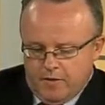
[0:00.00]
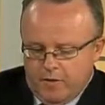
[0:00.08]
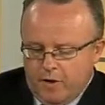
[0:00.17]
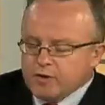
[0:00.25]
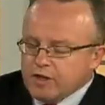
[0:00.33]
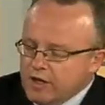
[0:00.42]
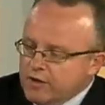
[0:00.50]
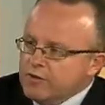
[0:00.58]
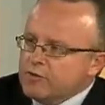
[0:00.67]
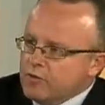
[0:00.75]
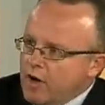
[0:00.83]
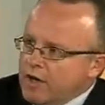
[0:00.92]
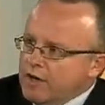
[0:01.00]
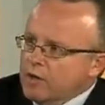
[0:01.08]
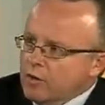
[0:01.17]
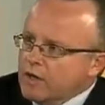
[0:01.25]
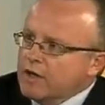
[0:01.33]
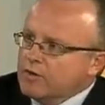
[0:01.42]
those in trade and
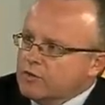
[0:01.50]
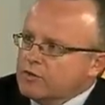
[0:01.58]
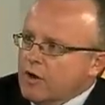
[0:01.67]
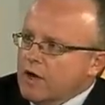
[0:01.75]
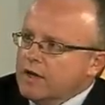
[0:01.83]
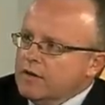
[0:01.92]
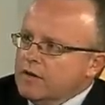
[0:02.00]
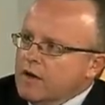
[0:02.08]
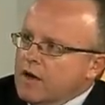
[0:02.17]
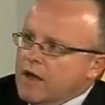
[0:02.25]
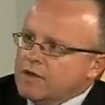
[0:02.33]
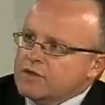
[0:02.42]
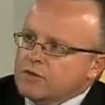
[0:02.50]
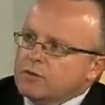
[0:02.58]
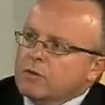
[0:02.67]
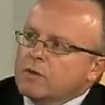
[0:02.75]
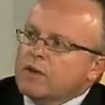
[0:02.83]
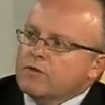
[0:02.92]
looking to trade are
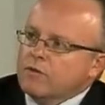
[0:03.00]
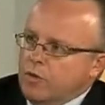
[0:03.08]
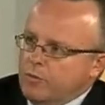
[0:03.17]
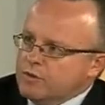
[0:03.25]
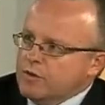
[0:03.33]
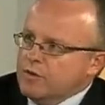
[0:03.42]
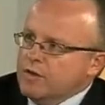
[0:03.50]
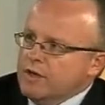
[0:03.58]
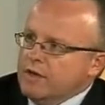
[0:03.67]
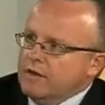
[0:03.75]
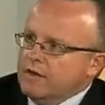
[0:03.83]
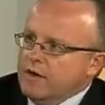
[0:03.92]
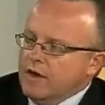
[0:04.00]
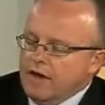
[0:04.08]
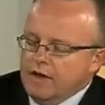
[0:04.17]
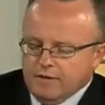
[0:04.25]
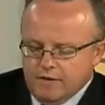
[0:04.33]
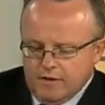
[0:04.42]
still looking for opportunity. Mm.
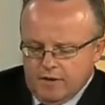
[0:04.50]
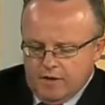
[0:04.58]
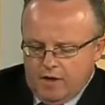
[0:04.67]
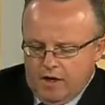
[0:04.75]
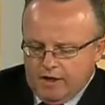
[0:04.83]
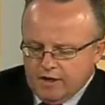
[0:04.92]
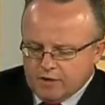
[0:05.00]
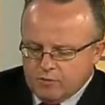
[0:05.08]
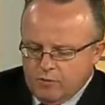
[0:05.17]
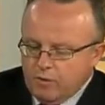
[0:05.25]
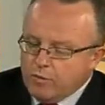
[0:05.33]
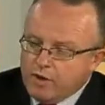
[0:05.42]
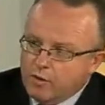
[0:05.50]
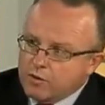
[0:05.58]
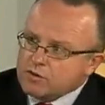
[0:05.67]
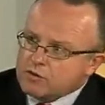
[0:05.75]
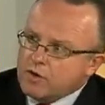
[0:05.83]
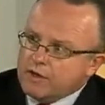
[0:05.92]
And I guess where we
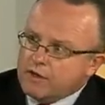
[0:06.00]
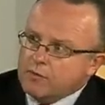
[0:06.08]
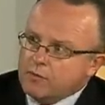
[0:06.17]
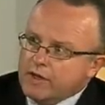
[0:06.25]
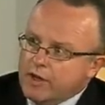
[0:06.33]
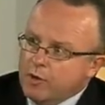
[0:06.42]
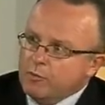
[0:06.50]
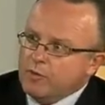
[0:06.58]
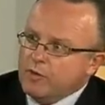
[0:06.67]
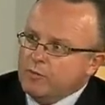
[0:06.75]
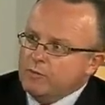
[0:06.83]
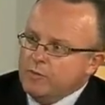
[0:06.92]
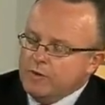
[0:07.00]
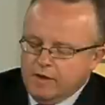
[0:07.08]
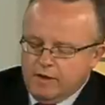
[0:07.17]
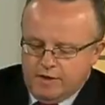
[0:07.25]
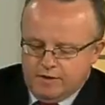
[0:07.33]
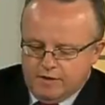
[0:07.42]
Austrade can really help them
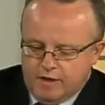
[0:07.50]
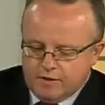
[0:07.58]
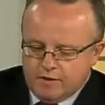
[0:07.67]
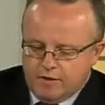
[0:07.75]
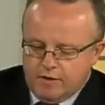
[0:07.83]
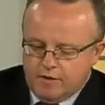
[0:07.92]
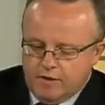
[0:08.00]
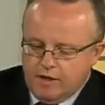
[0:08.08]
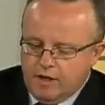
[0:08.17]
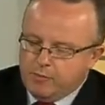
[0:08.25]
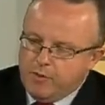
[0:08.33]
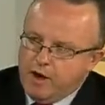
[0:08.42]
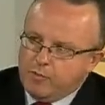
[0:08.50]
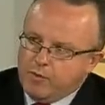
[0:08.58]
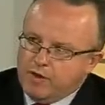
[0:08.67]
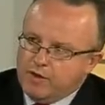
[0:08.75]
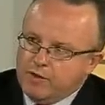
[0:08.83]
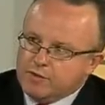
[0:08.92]
is actually thinking about
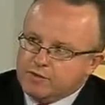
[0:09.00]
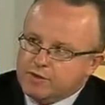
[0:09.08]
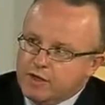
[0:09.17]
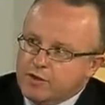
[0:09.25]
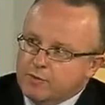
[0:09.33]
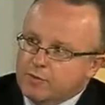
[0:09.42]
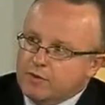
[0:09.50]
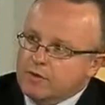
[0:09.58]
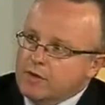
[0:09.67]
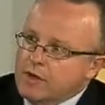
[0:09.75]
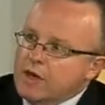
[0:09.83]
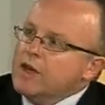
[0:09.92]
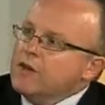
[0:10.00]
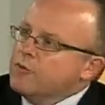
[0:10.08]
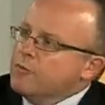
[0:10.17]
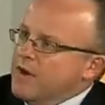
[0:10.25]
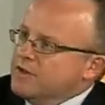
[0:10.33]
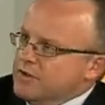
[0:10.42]
where there is genuine
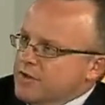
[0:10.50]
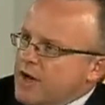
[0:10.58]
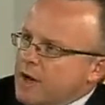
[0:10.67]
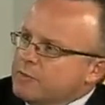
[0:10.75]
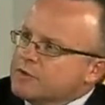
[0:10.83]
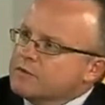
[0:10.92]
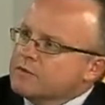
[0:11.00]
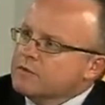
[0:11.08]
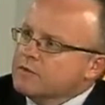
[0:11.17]
information gaps